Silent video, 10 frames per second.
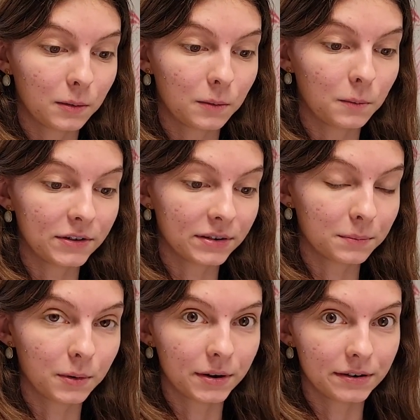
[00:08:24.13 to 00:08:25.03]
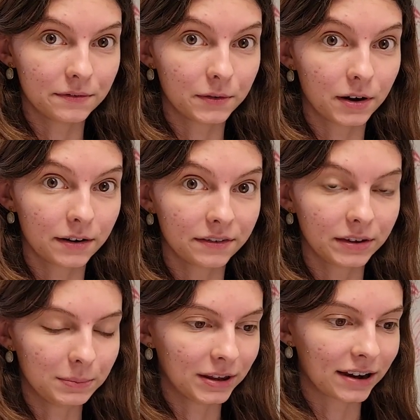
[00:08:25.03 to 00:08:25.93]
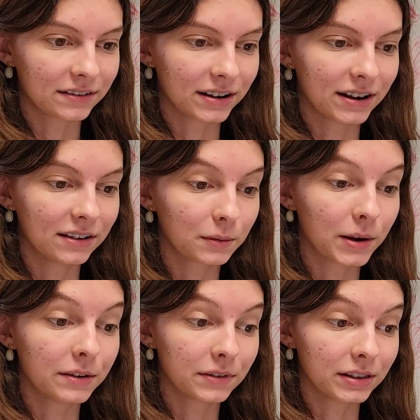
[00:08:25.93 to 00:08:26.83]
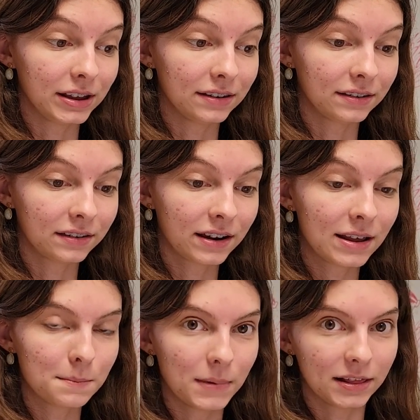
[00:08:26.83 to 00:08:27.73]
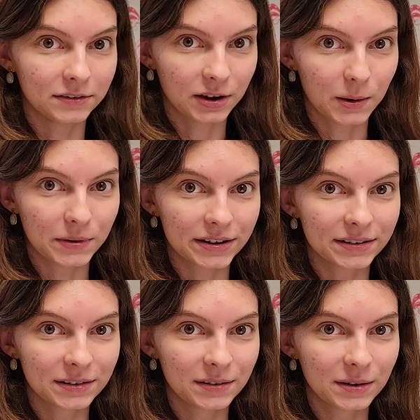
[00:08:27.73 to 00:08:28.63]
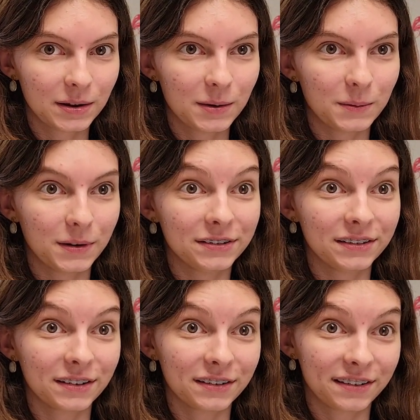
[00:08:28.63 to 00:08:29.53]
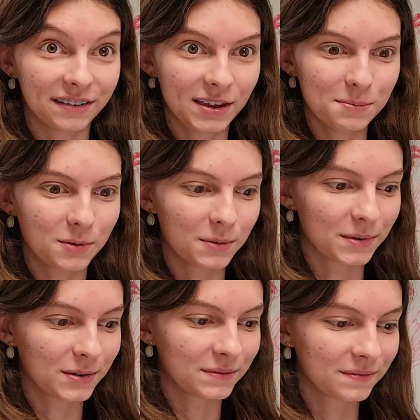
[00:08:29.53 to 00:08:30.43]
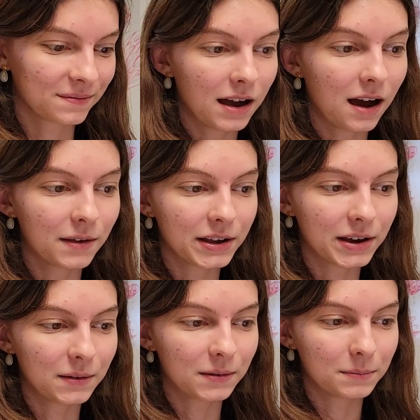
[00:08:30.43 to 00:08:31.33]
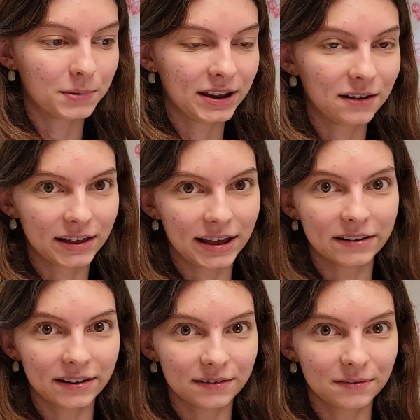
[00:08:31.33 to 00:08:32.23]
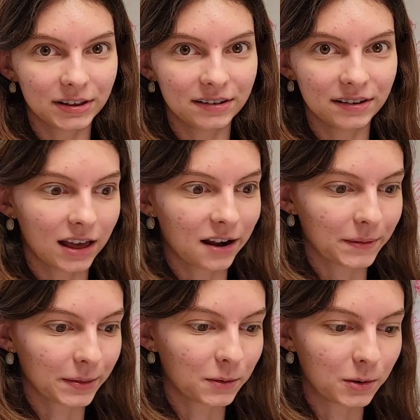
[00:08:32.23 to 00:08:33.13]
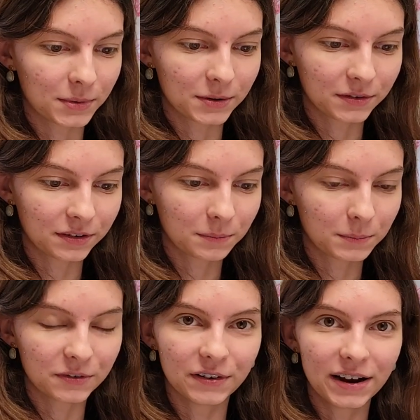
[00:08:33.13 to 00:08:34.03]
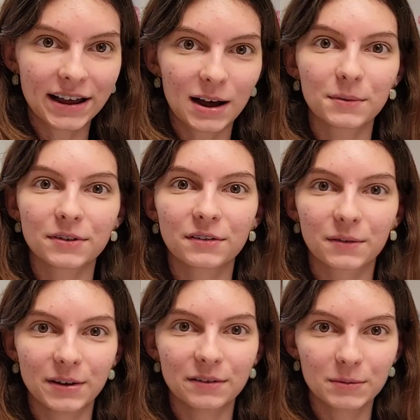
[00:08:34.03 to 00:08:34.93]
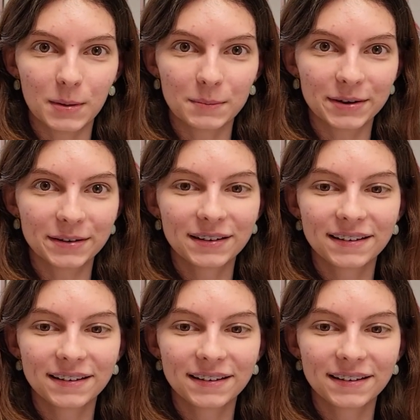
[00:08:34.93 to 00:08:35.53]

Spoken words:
what's important for our sleep section. It's going to release melatonin, which is our sleep hormone. Although pineal gland does release a lot of other hormones. But for right now, we're just going to remember